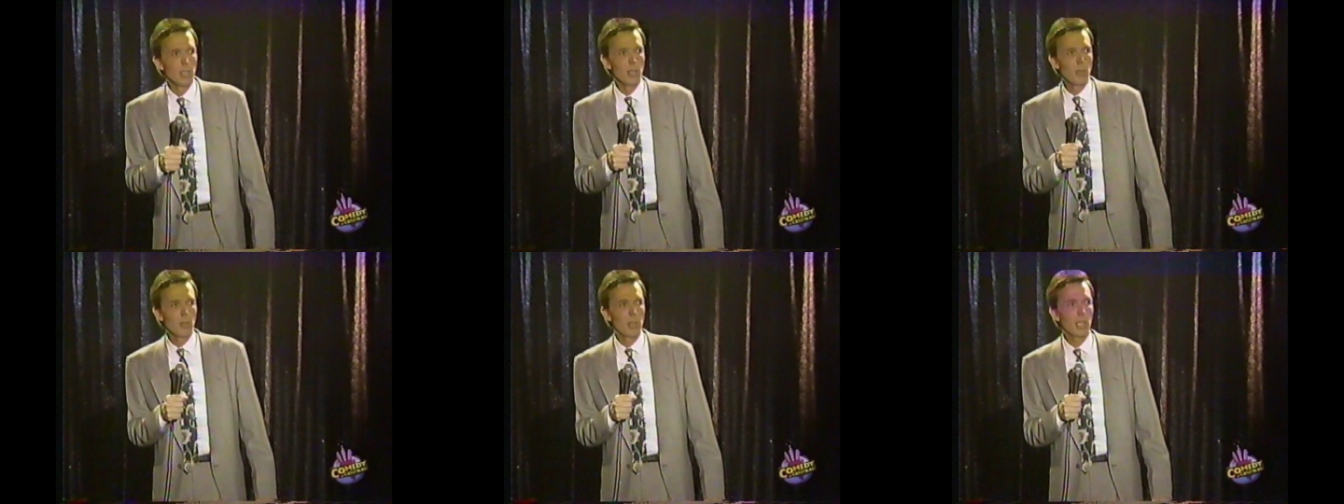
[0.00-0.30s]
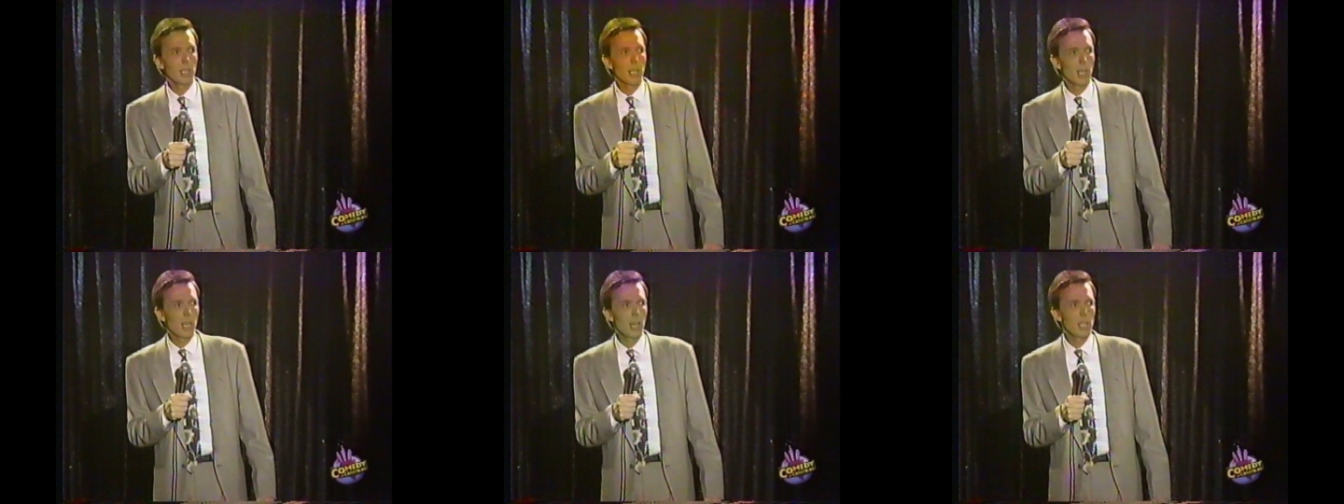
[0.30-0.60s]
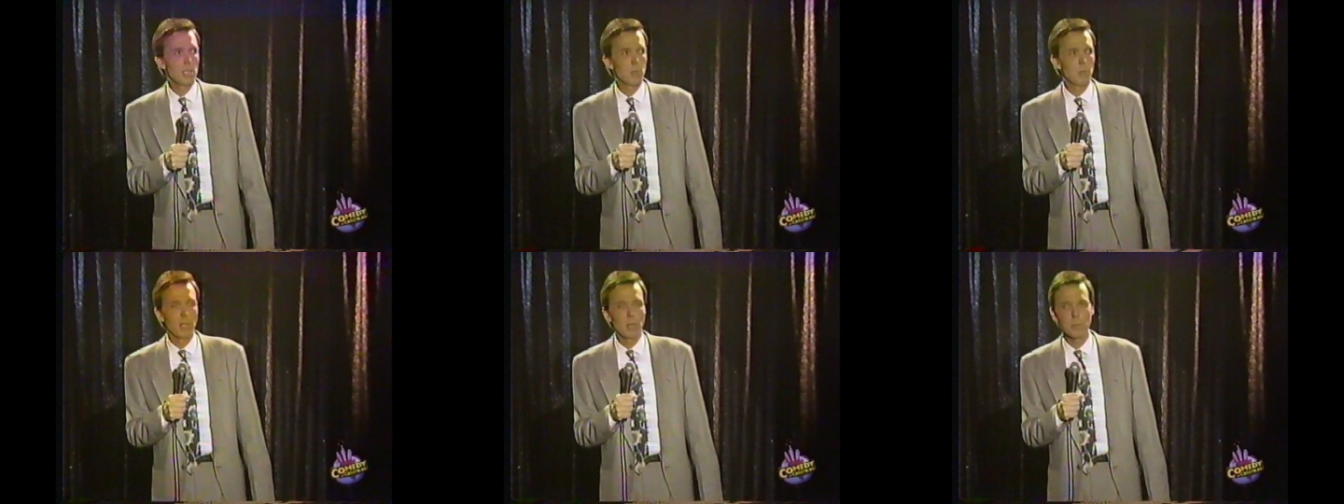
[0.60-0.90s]
You know that
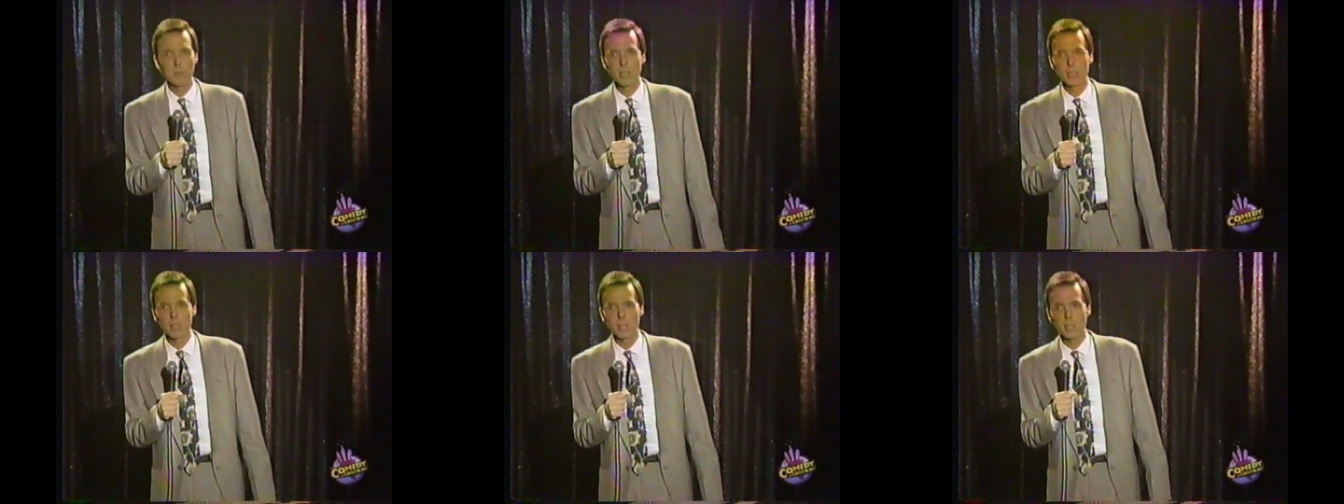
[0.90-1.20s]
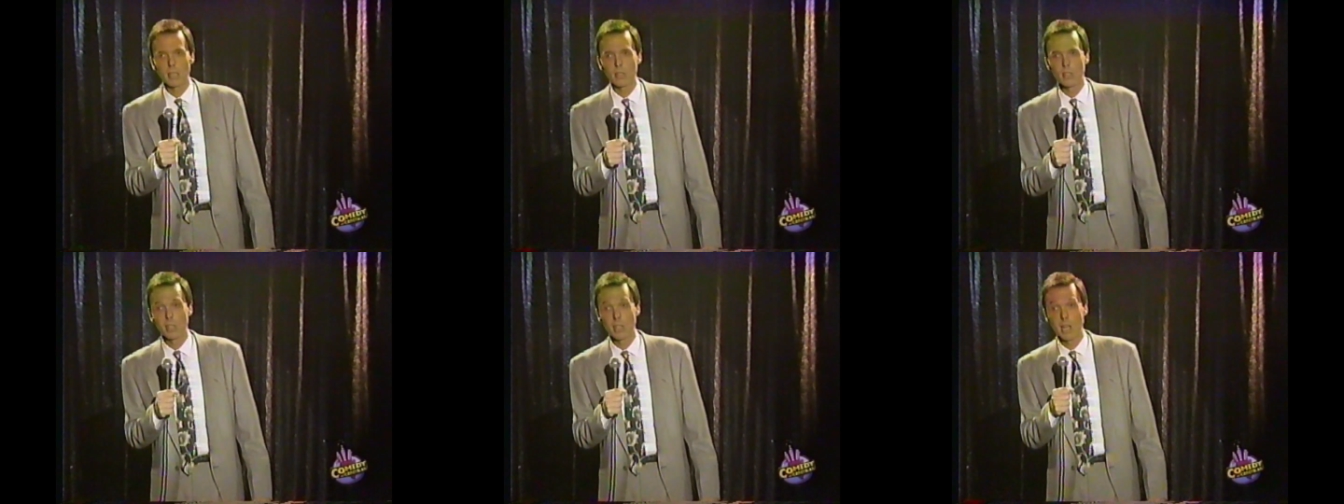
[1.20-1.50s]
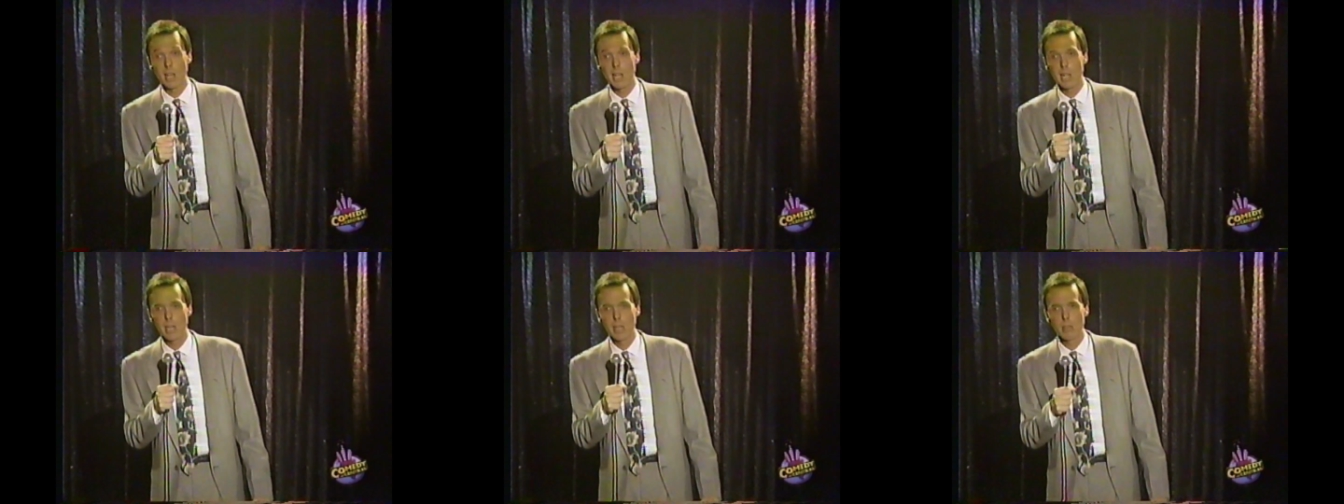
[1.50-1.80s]
guy's been up since like
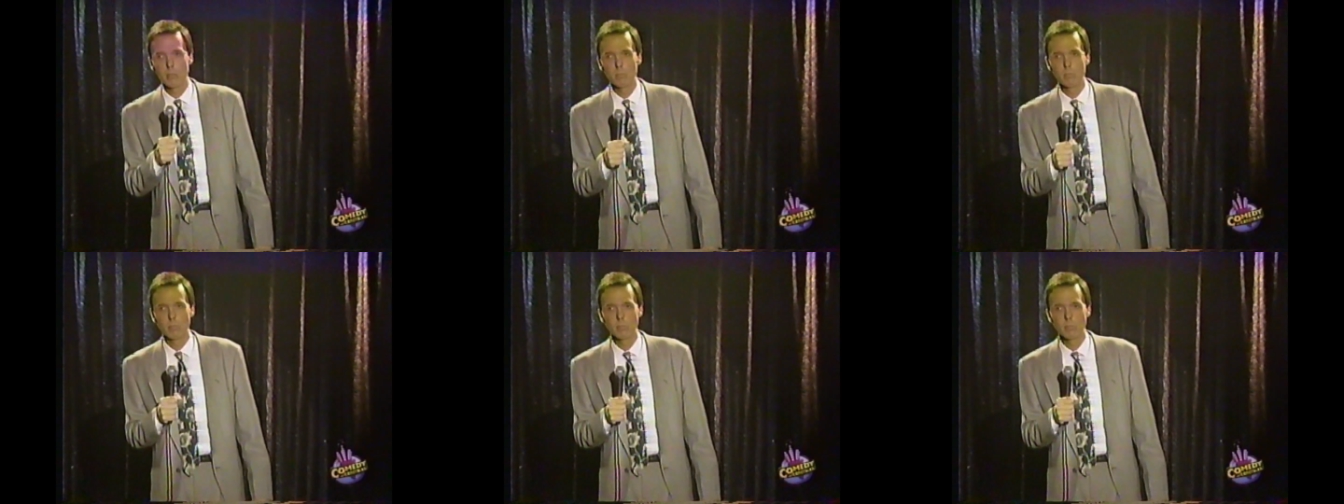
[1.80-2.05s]
July?